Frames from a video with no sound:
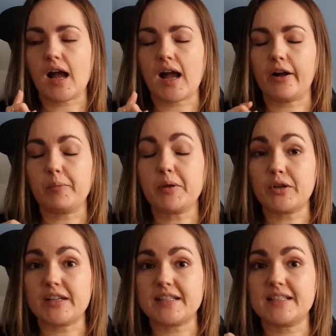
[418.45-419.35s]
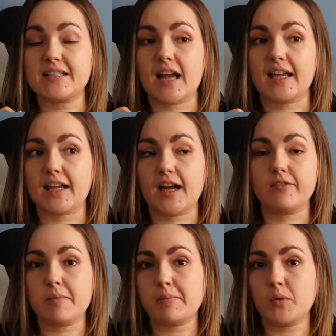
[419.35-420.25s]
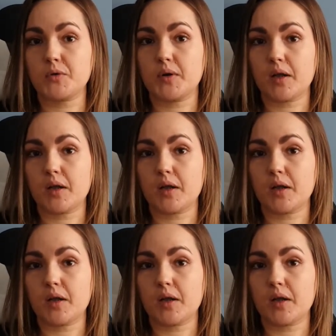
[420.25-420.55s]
I'll be honest, I can't remember which one I